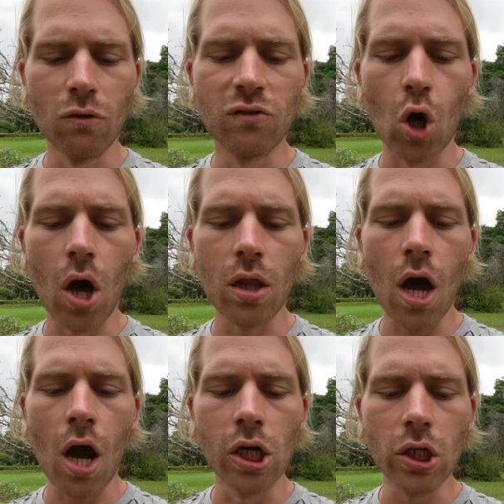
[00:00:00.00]
How tall
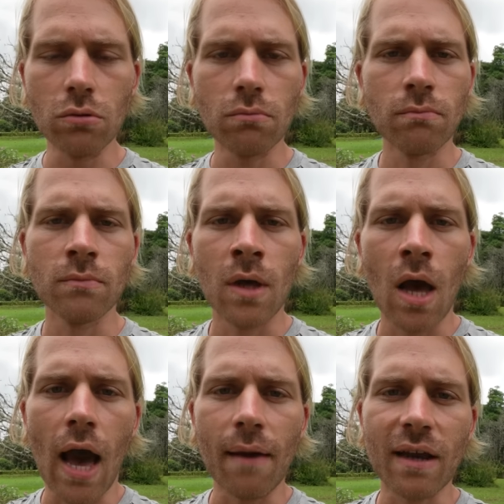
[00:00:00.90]
are you?
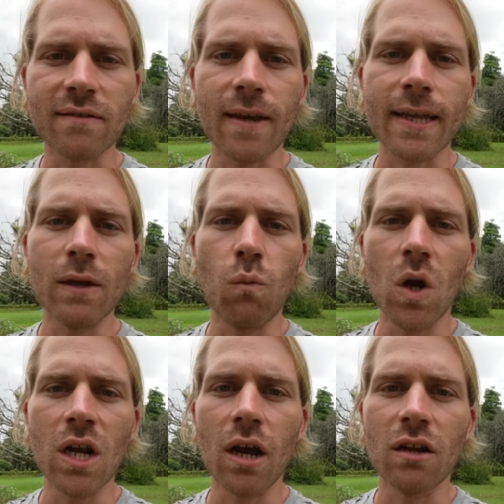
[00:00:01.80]
I'm exactly
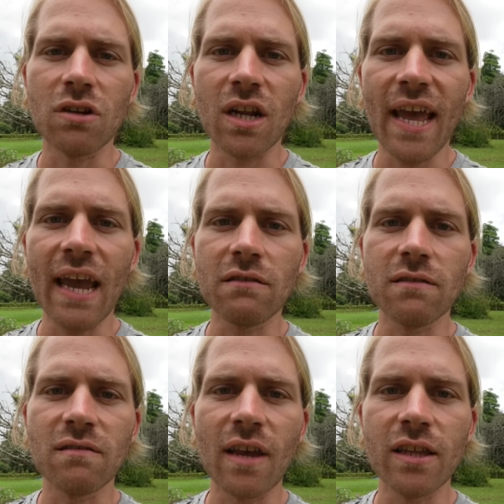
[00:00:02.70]
one hundred eighty
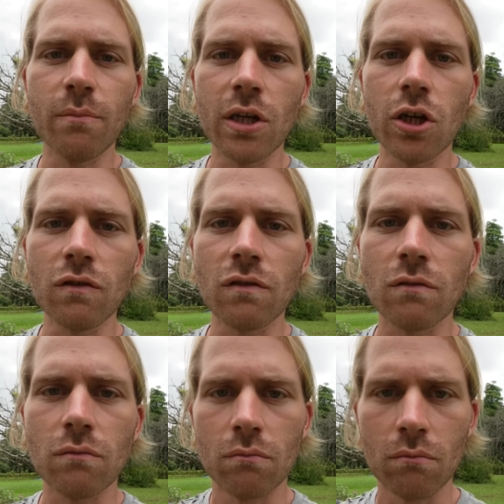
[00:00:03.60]
centimeters.